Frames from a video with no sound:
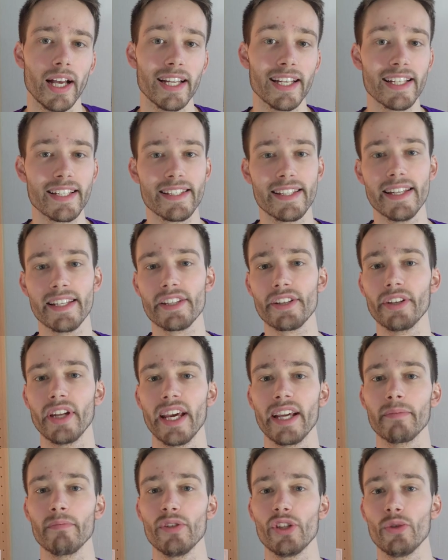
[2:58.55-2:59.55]
And this
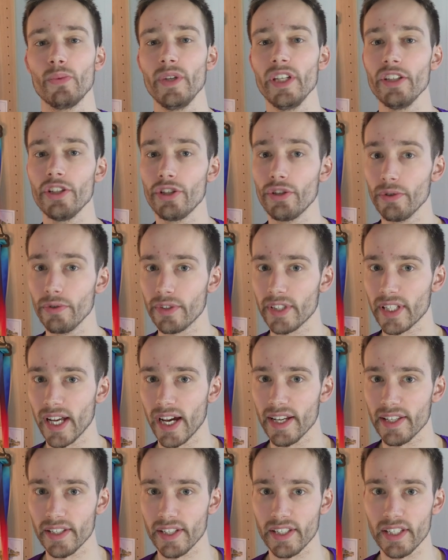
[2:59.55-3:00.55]
disconnect between shoe
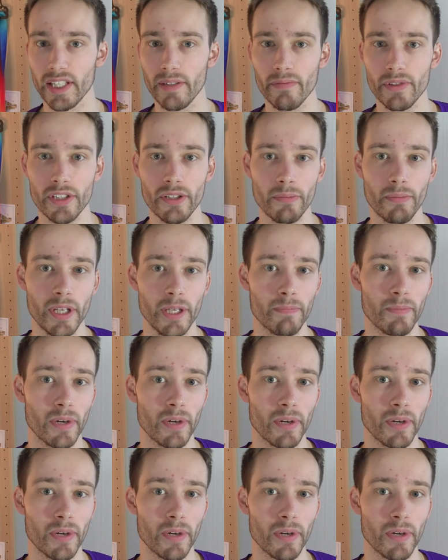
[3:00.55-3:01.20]
sizes seems to be